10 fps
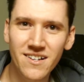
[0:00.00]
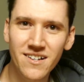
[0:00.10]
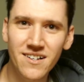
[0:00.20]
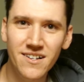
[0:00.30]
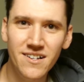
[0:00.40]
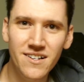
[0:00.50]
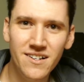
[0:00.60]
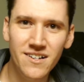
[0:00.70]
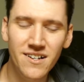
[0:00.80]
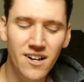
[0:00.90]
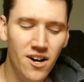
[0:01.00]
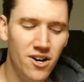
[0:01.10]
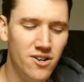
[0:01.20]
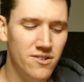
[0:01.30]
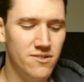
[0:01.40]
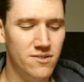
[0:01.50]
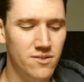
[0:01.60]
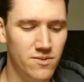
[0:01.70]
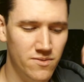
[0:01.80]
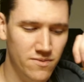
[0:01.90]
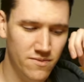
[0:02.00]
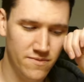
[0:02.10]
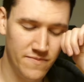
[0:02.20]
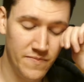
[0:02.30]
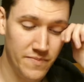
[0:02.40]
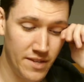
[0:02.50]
Beans on it. Oh.